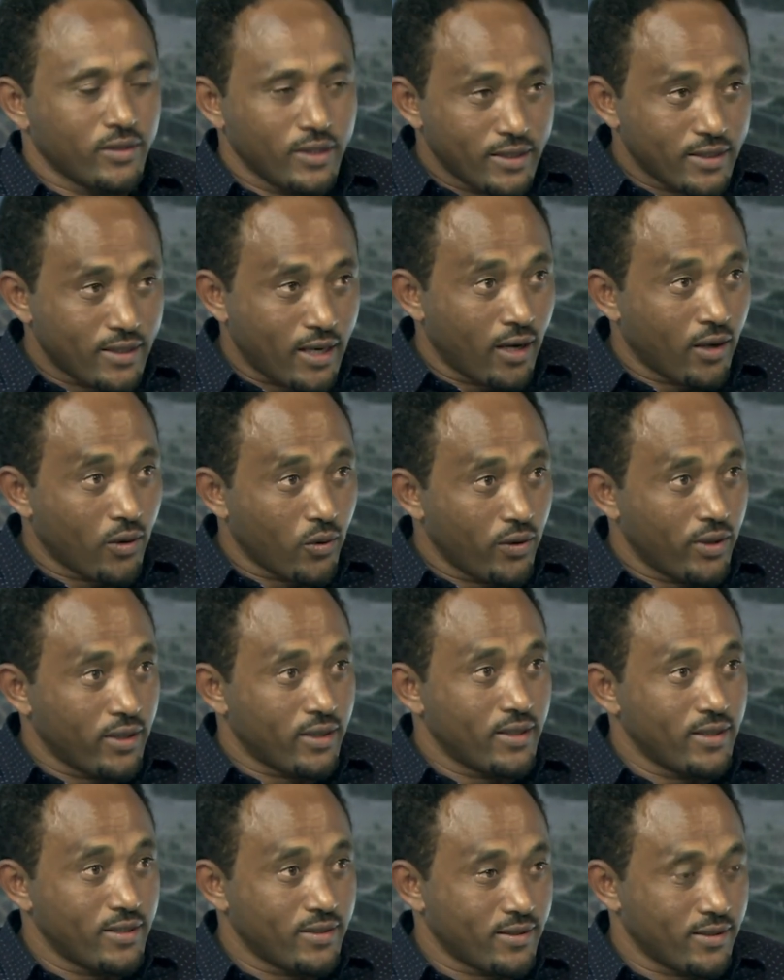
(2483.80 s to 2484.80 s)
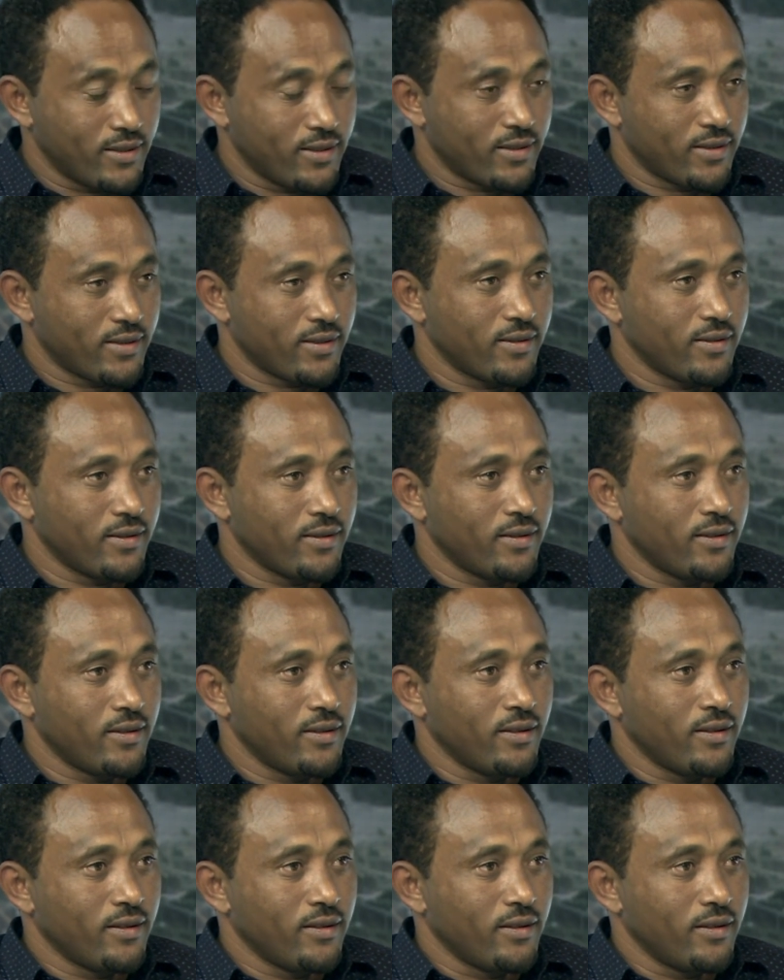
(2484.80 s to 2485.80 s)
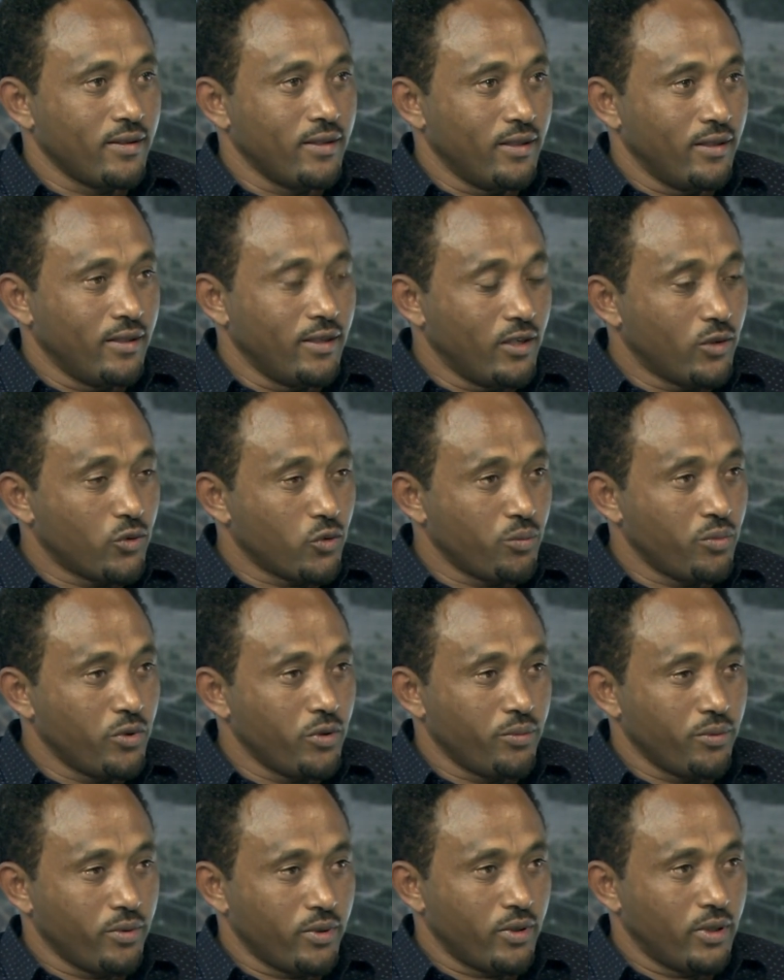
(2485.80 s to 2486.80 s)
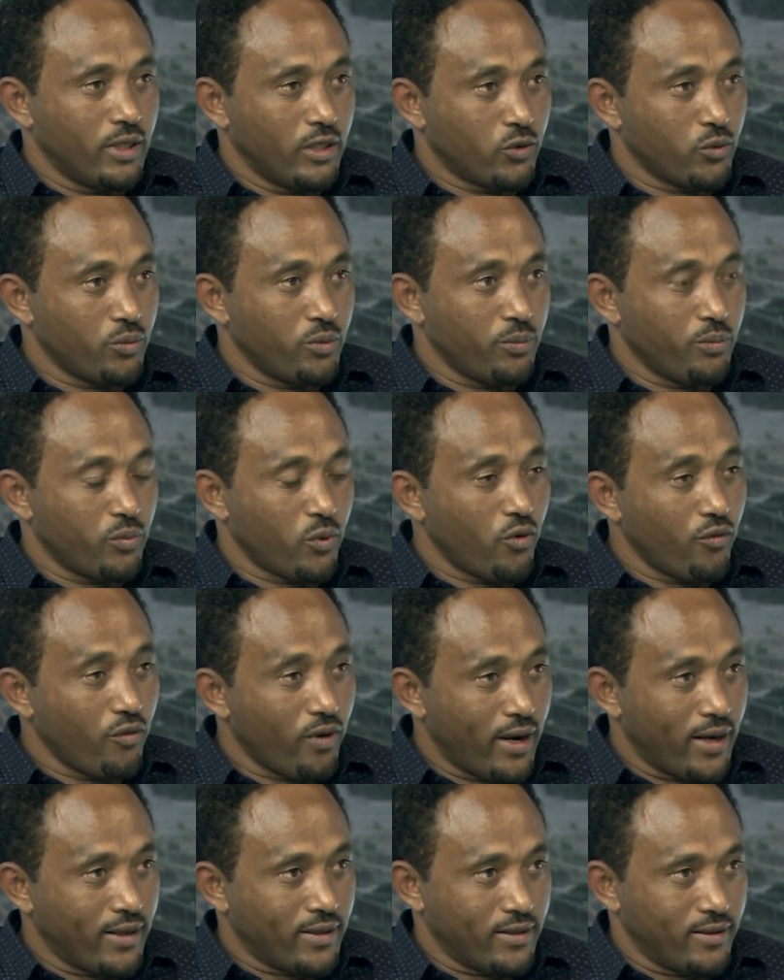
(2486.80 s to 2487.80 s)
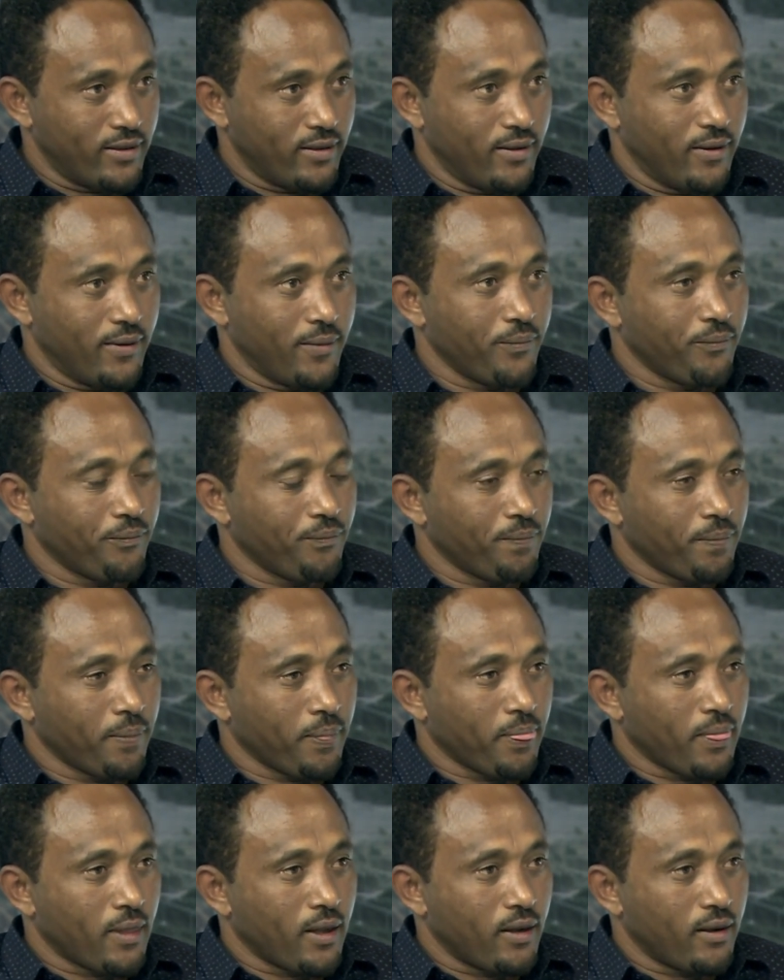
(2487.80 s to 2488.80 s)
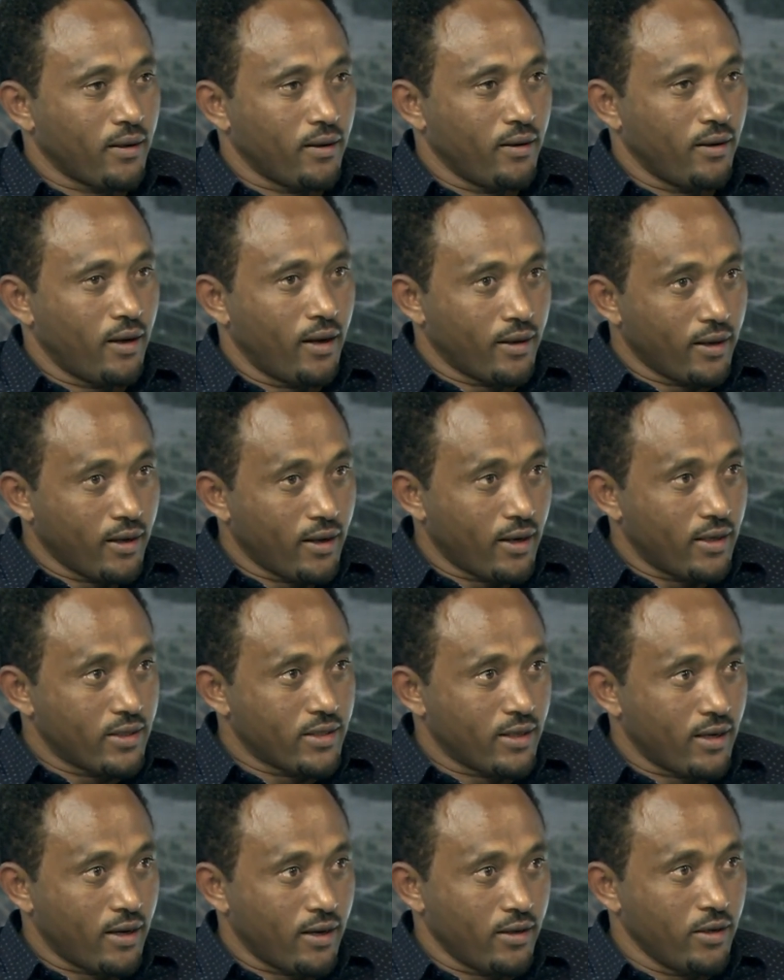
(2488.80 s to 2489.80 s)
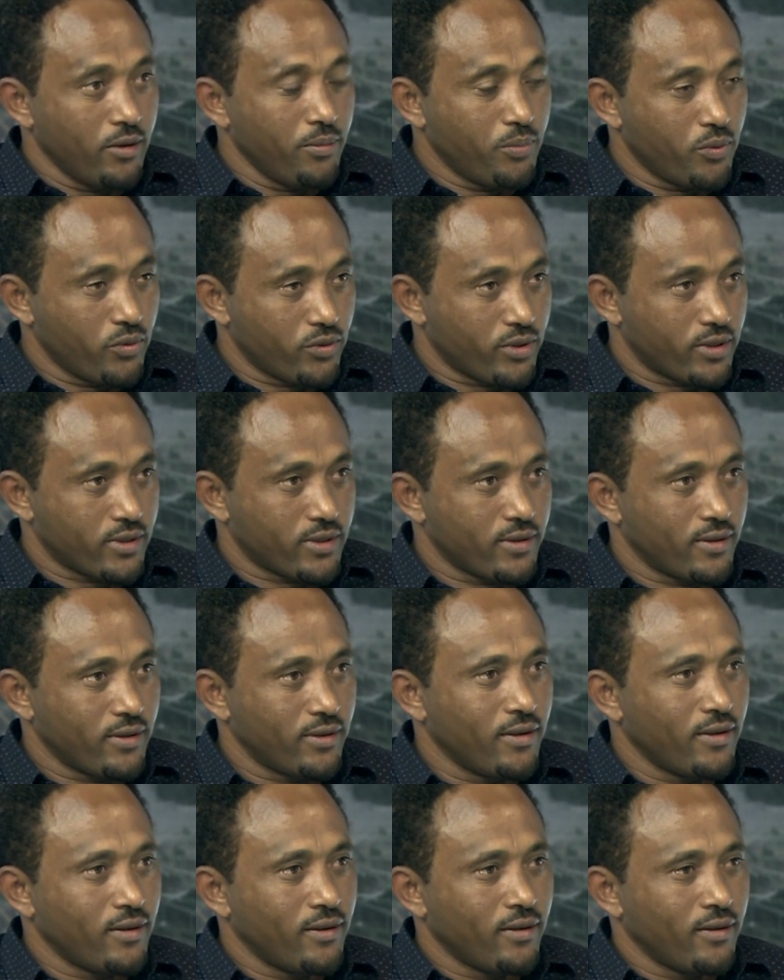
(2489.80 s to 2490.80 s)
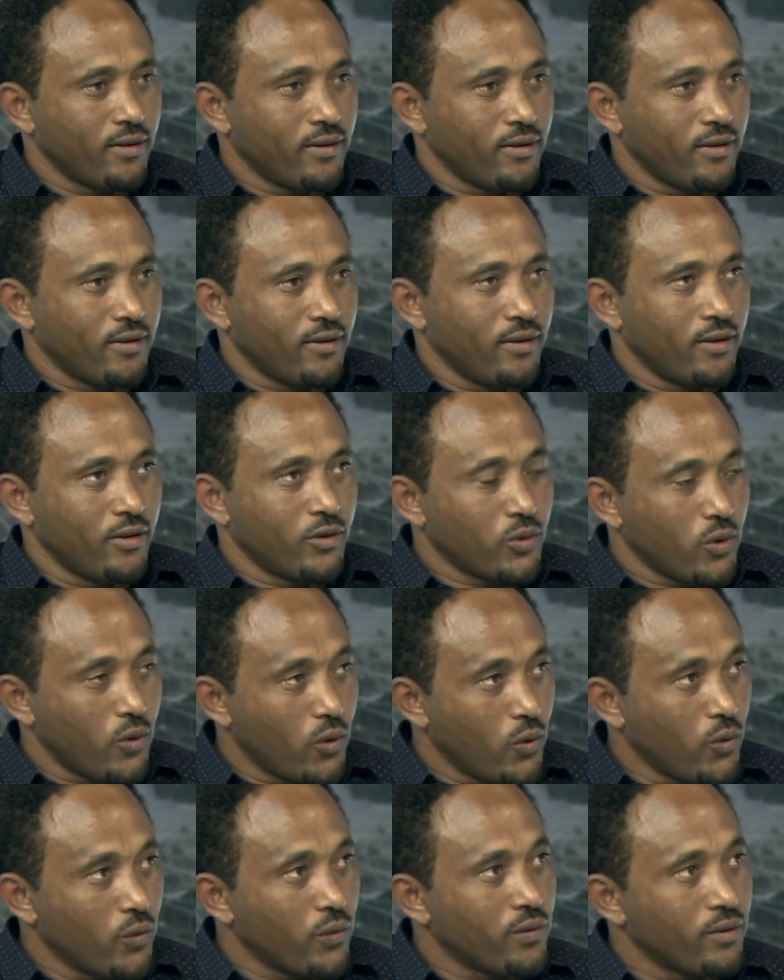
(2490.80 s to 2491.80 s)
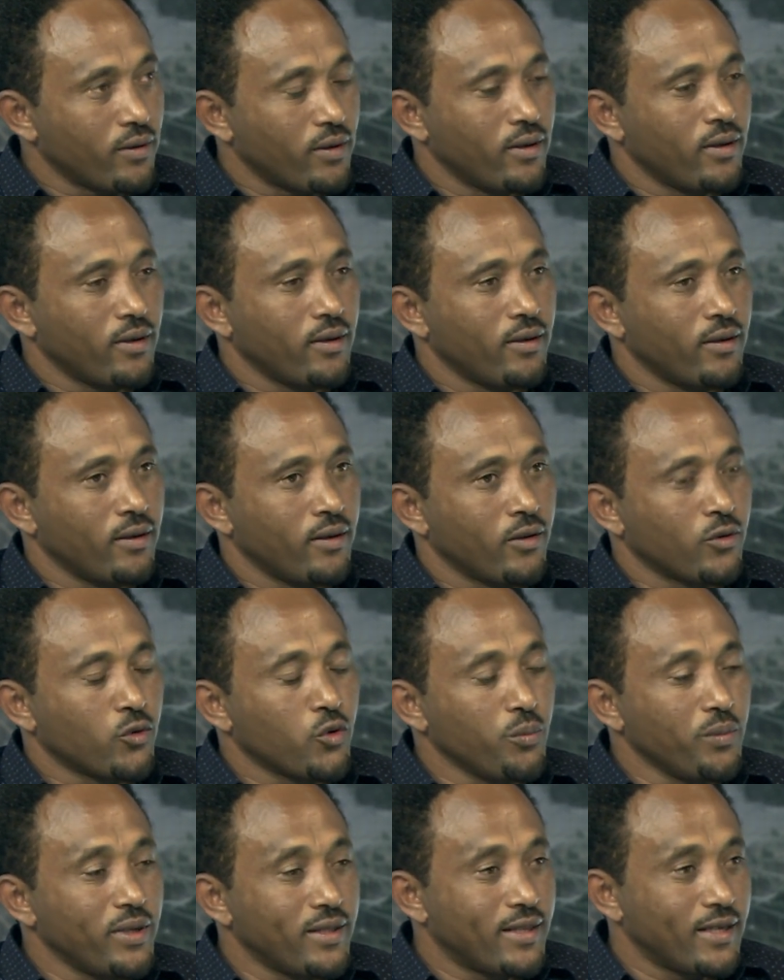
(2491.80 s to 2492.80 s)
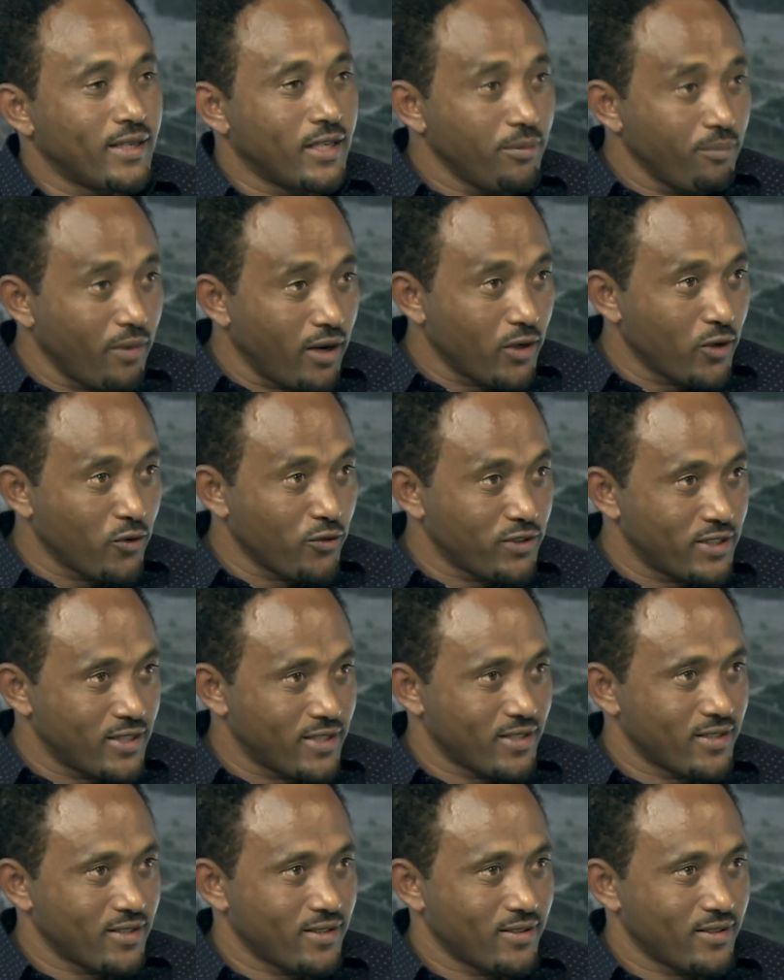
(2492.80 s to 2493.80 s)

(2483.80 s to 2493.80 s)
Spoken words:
agro industries need to be provided agricultural inputs. So to meet the demand of these